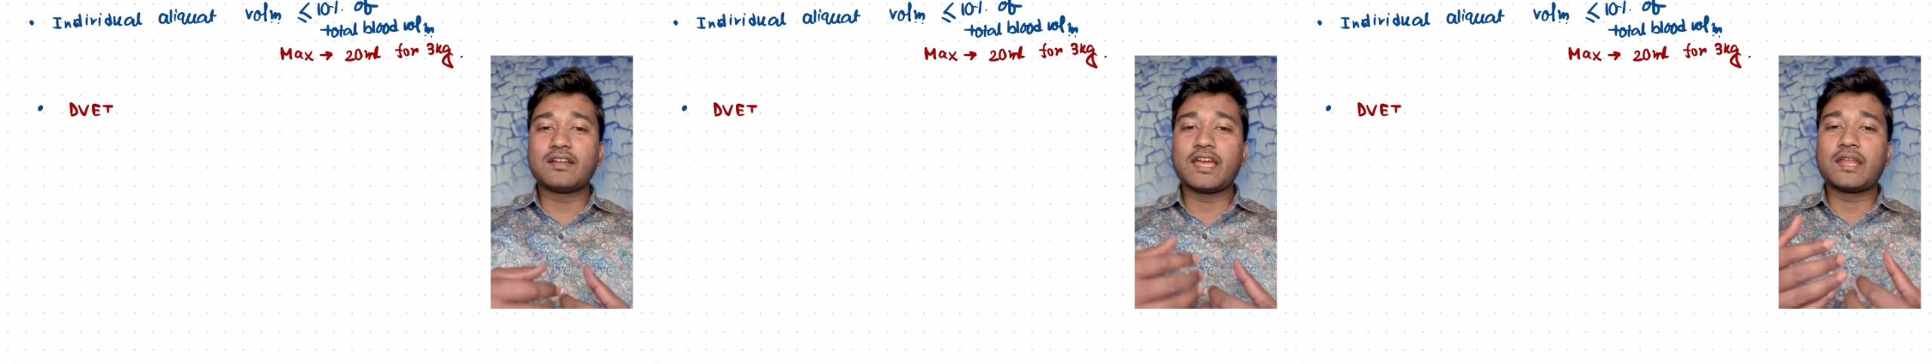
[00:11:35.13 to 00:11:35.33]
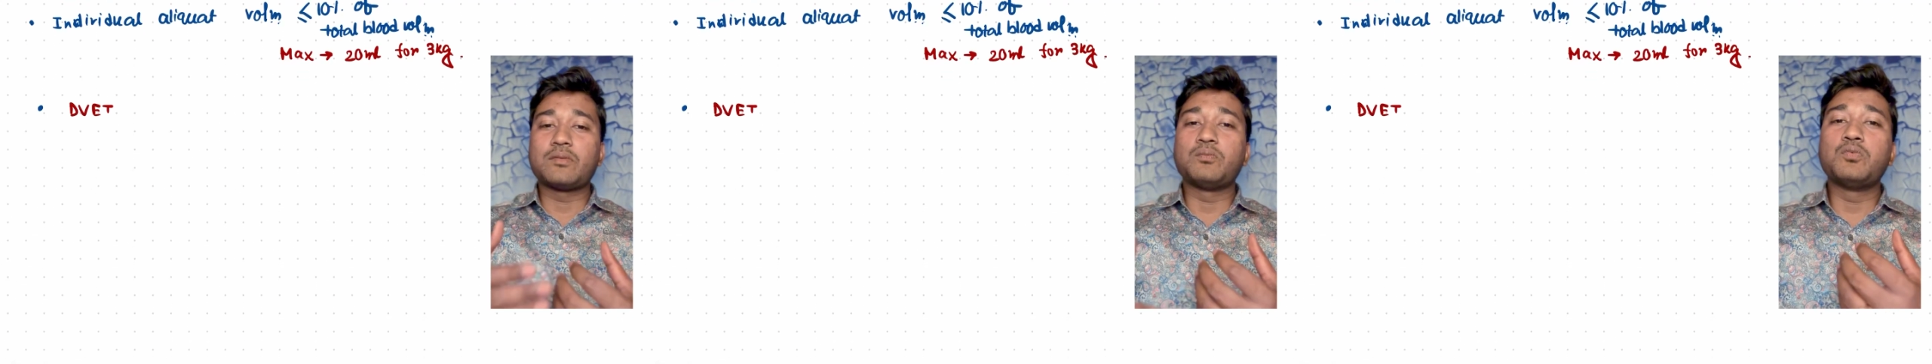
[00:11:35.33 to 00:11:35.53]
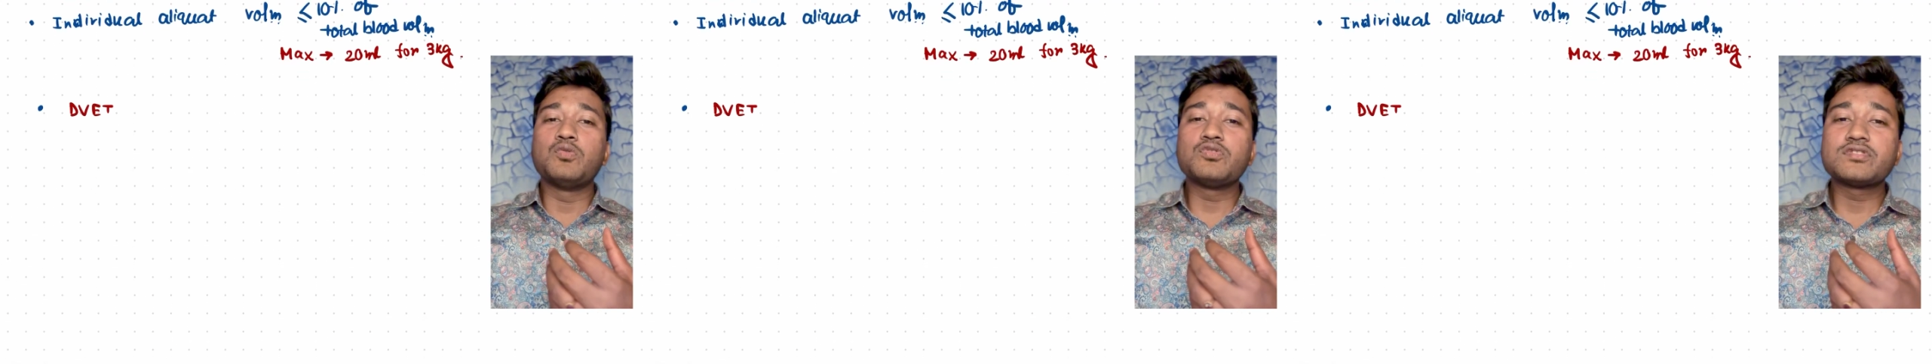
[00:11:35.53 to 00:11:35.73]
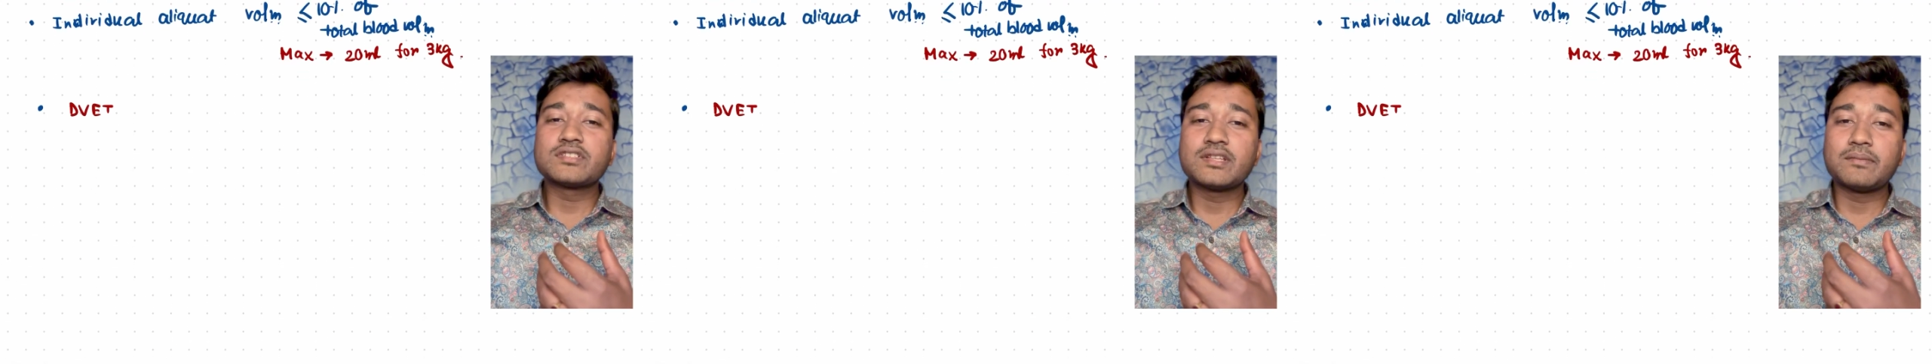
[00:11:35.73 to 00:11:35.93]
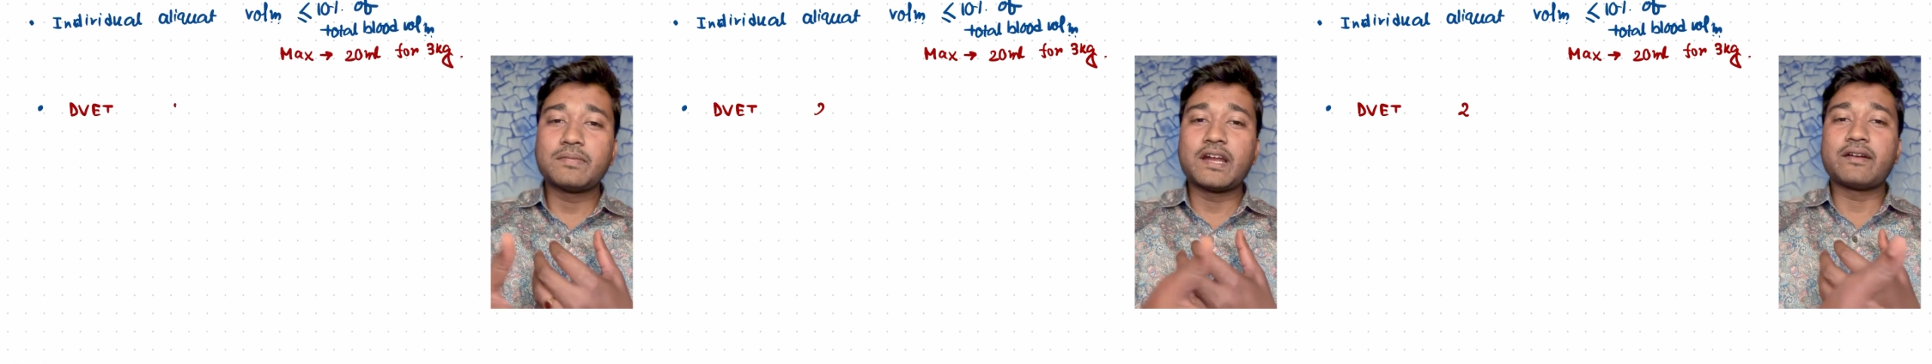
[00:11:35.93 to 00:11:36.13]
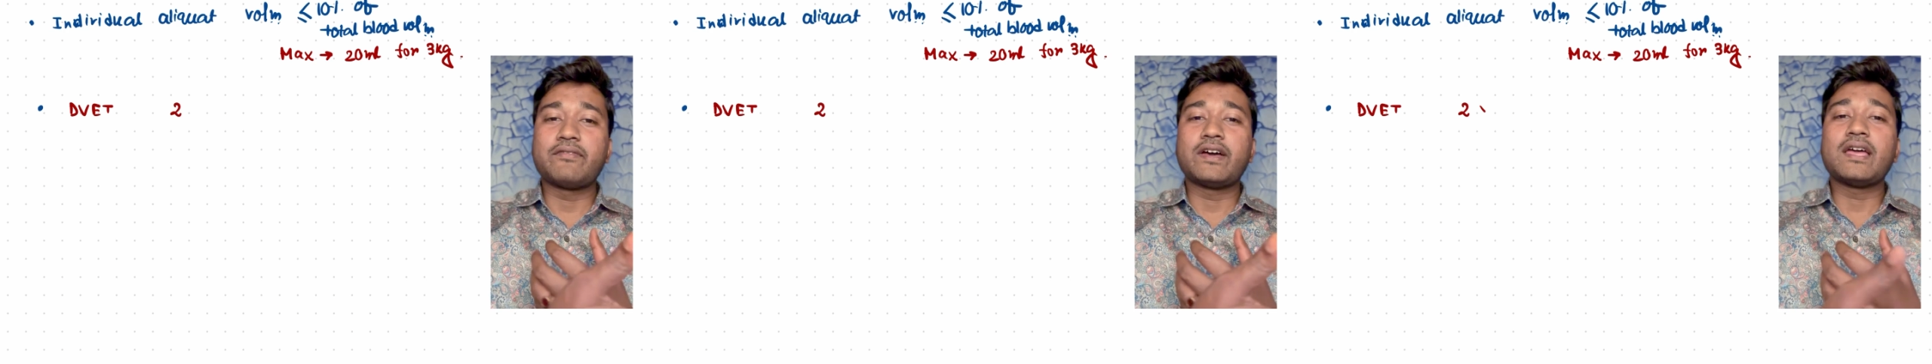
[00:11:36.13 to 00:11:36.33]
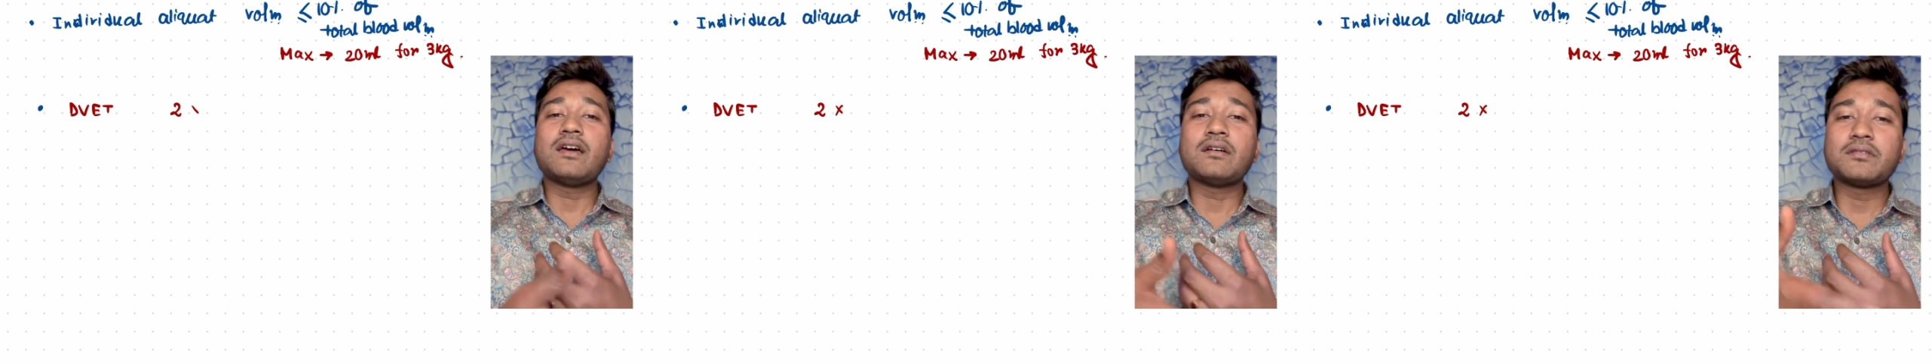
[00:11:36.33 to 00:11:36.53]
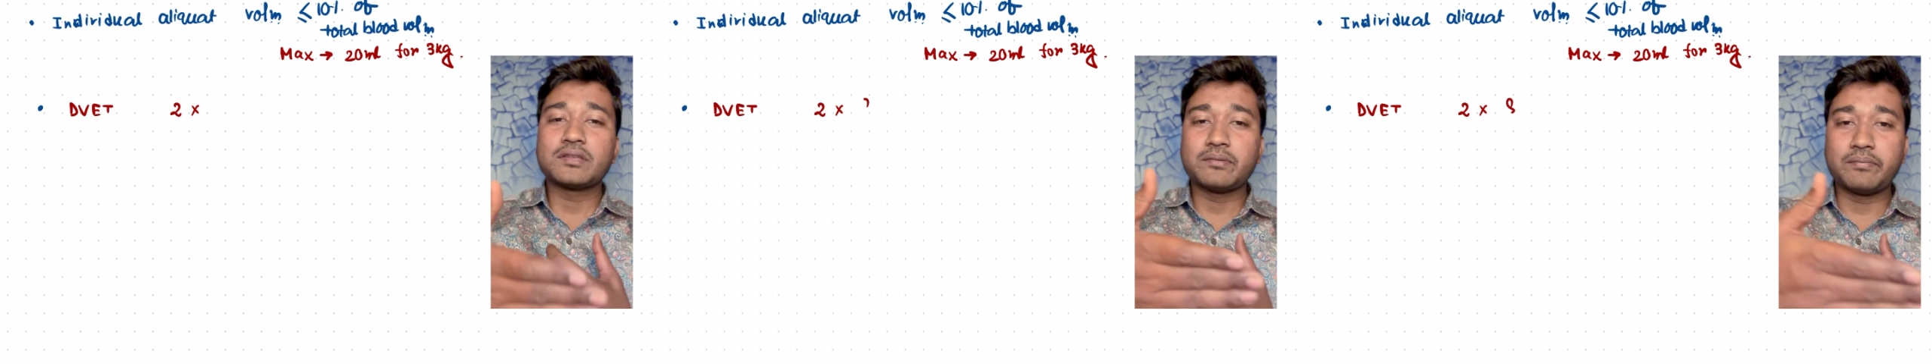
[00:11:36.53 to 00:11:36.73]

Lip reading: and push the blood via the